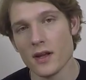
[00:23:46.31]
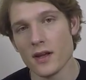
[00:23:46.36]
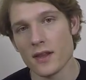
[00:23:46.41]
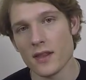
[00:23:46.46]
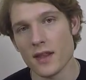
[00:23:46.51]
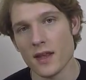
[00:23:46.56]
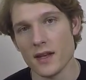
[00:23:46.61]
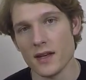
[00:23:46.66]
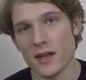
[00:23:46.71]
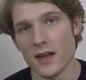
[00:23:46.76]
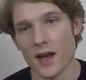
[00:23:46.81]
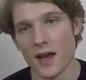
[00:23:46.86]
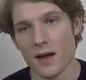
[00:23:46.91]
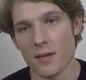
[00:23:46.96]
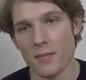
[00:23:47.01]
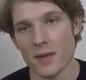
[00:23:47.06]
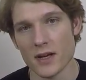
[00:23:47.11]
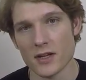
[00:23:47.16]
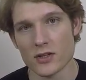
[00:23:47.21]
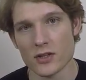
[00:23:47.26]
then
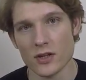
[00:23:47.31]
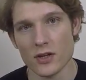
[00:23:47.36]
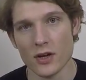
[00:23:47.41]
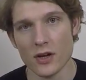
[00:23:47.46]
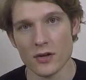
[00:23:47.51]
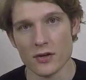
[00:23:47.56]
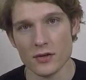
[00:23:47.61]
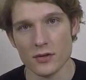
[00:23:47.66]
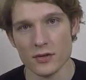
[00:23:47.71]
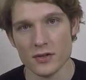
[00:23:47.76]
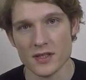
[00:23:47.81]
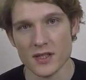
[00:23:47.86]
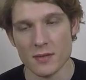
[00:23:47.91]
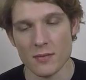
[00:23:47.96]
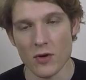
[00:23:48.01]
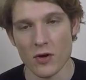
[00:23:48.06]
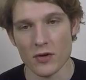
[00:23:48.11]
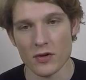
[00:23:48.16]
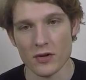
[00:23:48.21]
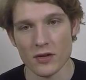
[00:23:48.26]
make sure you go to
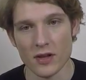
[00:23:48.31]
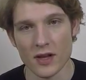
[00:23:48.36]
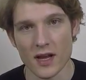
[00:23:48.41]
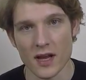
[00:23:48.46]
CMON or look